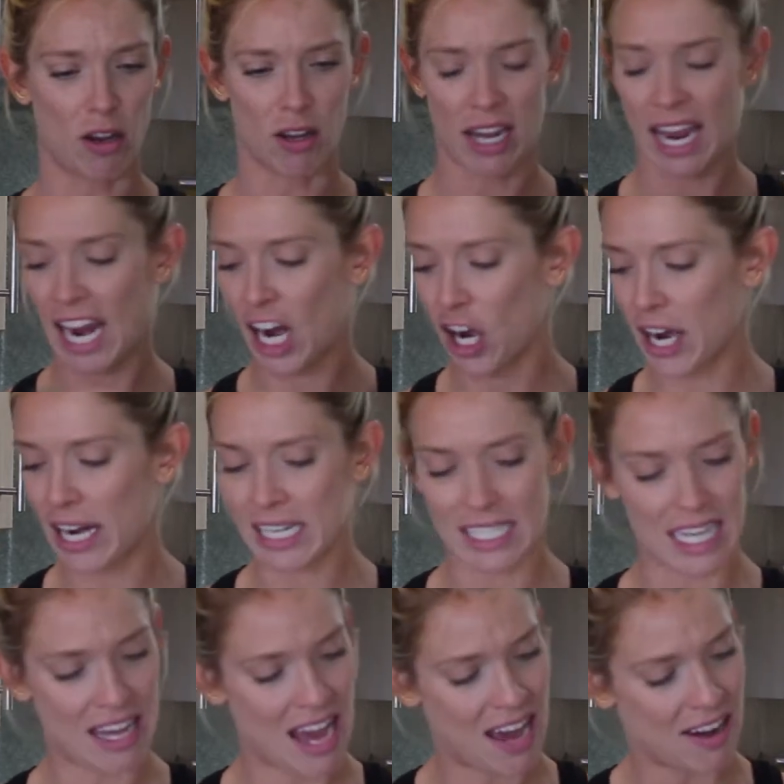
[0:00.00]
carrots.
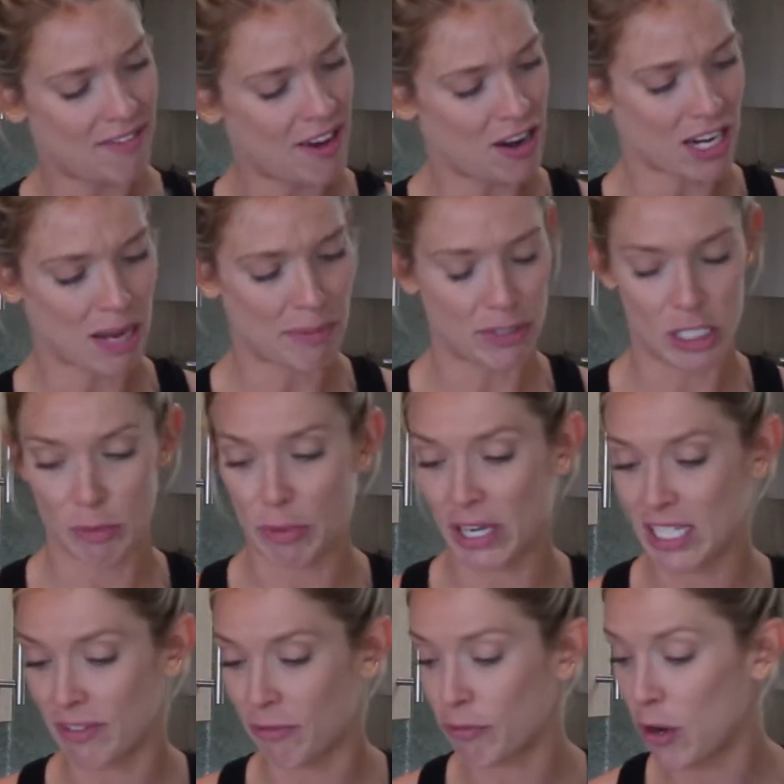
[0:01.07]
I found a couple
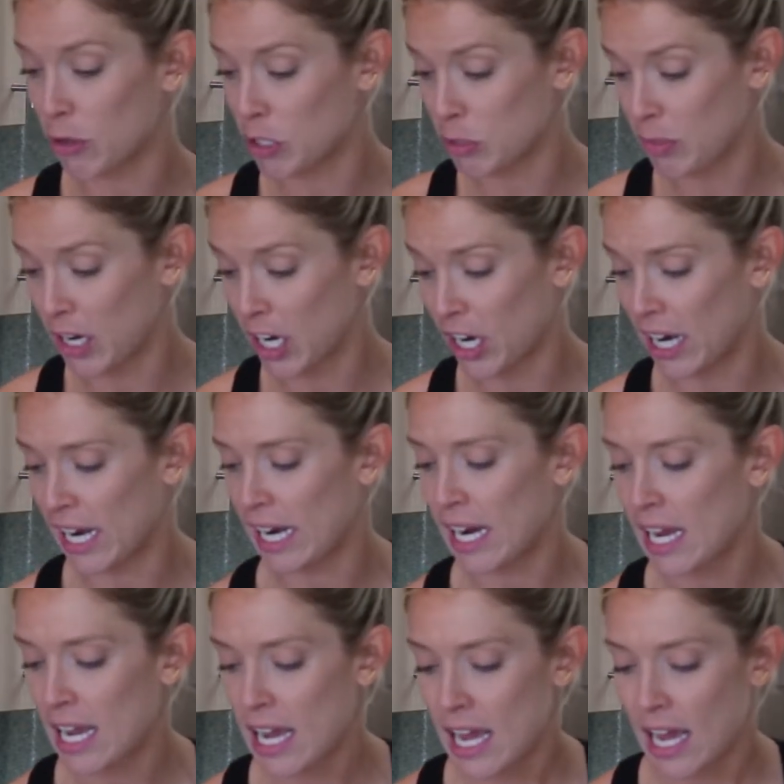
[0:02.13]
sprigs of rosemary,
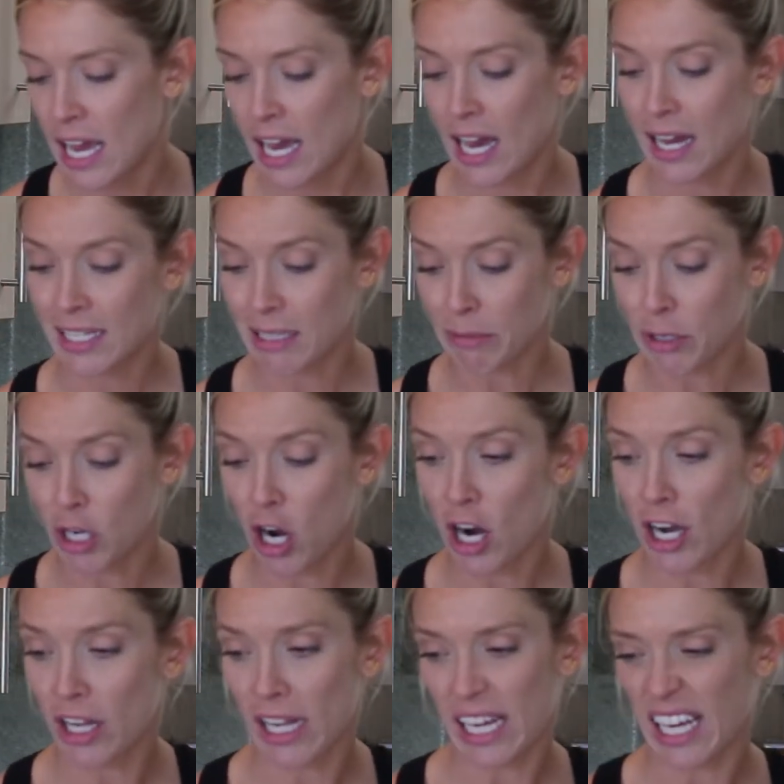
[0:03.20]
some
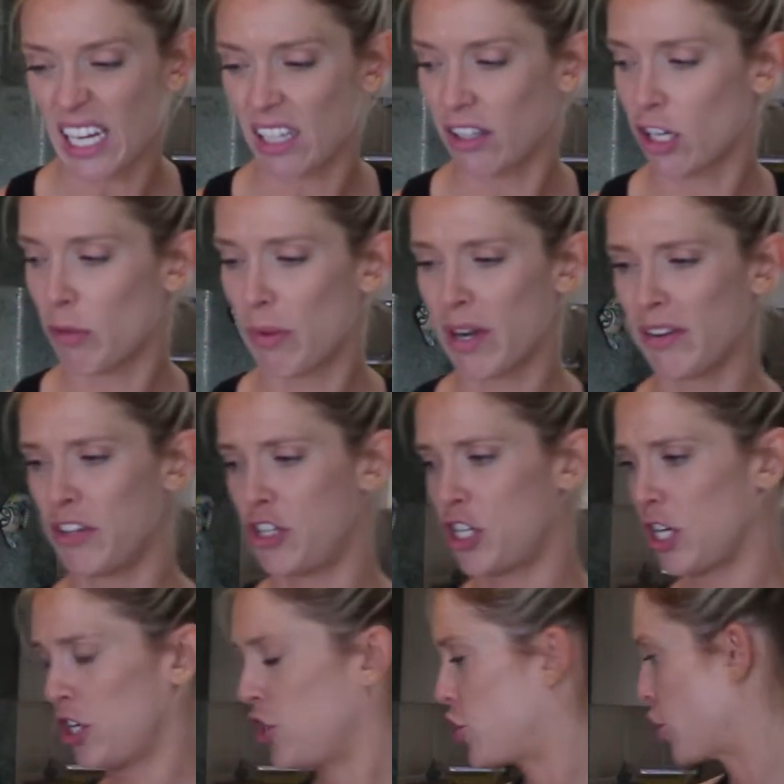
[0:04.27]
garlic, and a little bit of
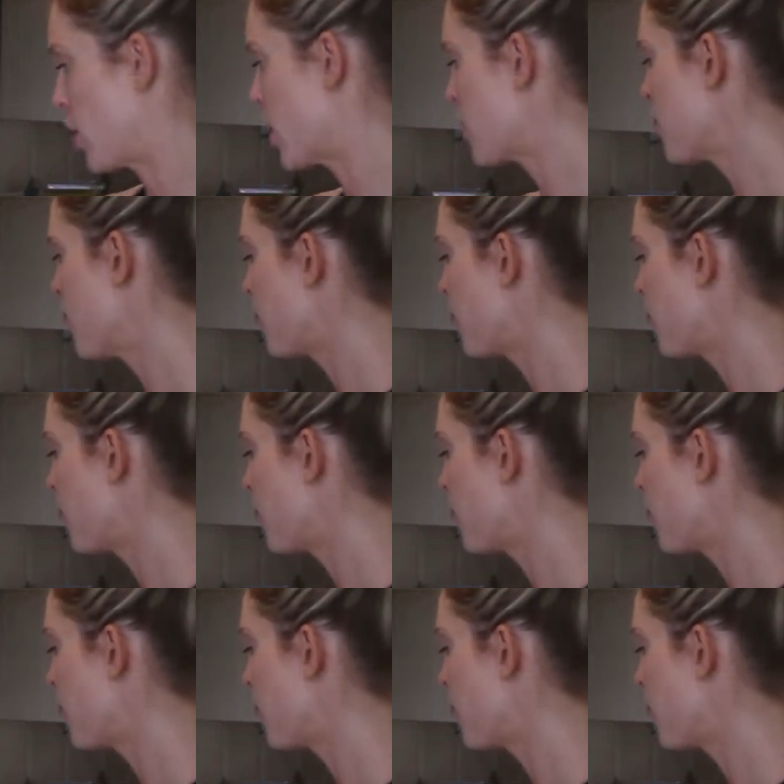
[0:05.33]
ginger.